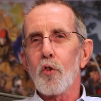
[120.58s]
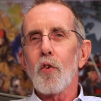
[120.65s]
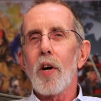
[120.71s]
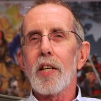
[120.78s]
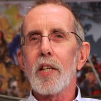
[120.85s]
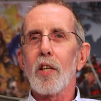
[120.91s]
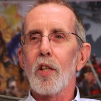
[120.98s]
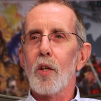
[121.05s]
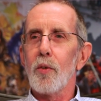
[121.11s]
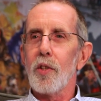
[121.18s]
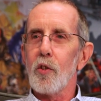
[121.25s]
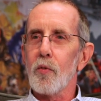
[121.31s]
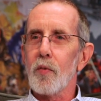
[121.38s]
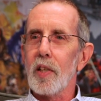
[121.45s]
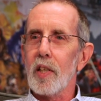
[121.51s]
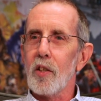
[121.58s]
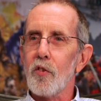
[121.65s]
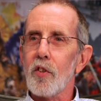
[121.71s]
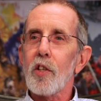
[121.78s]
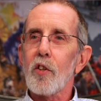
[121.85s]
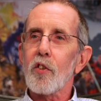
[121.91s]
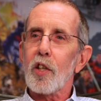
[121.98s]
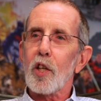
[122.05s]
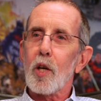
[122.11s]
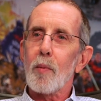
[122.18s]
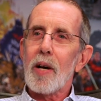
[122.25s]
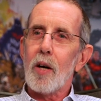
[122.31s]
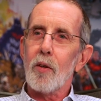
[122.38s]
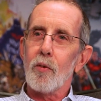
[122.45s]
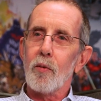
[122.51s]
try to clone these villains, and it's going to come
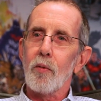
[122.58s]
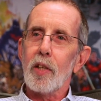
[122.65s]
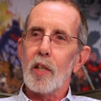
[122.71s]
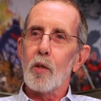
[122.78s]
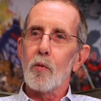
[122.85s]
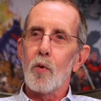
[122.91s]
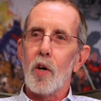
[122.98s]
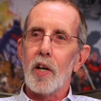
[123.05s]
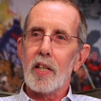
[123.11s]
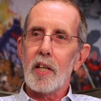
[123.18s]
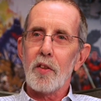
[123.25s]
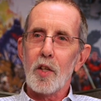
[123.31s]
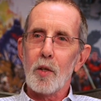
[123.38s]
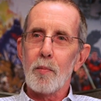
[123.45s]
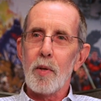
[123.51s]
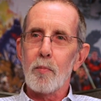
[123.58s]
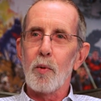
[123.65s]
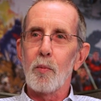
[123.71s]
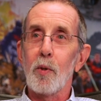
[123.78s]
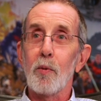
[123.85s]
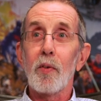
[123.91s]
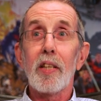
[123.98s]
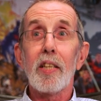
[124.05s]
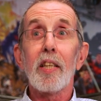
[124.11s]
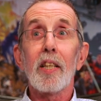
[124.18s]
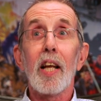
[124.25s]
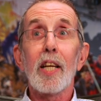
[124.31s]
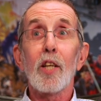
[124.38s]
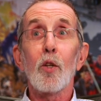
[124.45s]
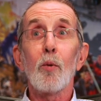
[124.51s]
out really wrong. And I think people will really
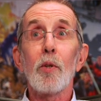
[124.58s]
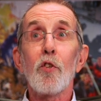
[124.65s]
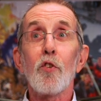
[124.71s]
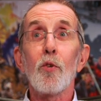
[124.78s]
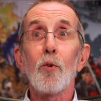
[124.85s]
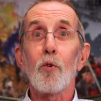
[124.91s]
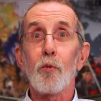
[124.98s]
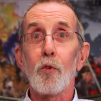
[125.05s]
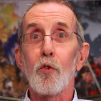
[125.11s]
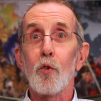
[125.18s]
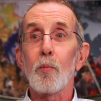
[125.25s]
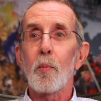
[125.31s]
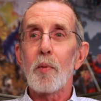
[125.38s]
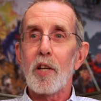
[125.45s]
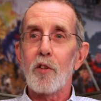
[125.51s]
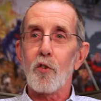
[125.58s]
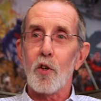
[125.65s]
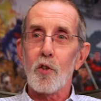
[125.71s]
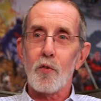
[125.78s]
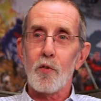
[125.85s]
like who we choose for Superman's arch